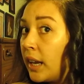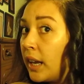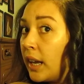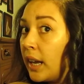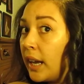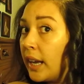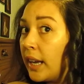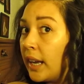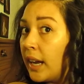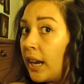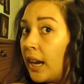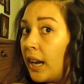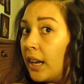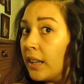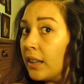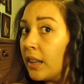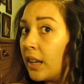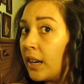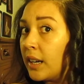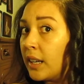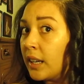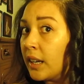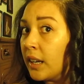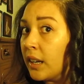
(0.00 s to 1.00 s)
a
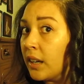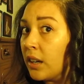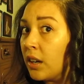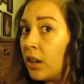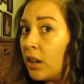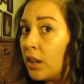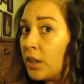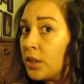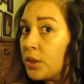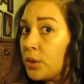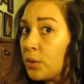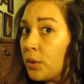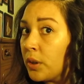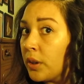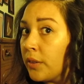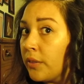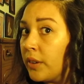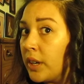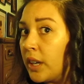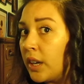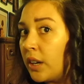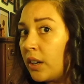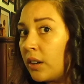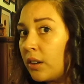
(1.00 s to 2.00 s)
highlighting and contouring
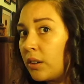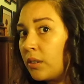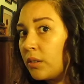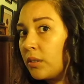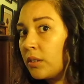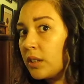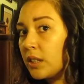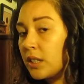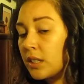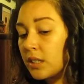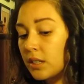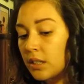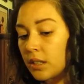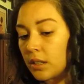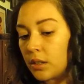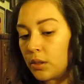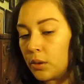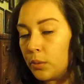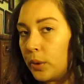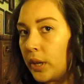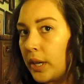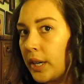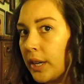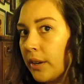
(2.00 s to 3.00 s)
video. This little
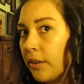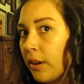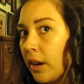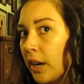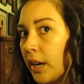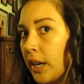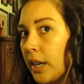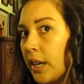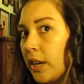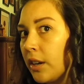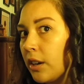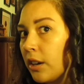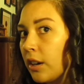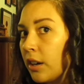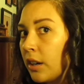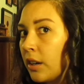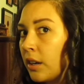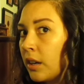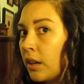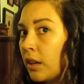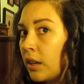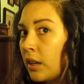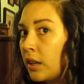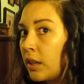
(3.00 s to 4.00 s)
buddy right here
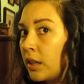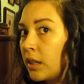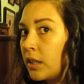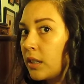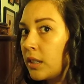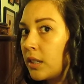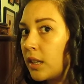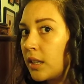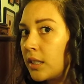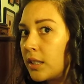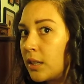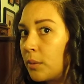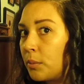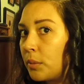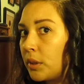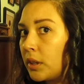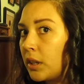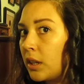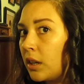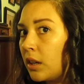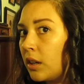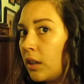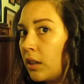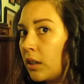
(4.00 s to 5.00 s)
doesn't
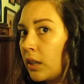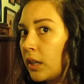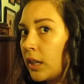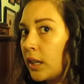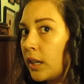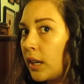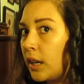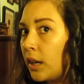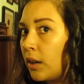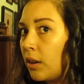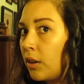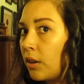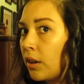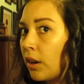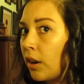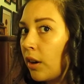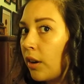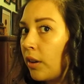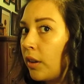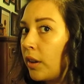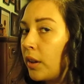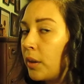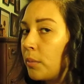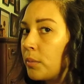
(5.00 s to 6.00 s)
belong, and I'll
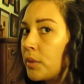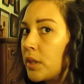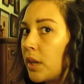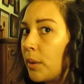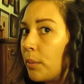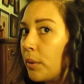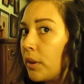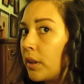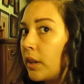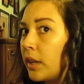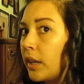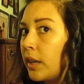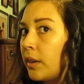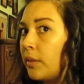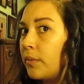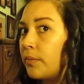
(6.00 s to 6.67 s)
curl him separately.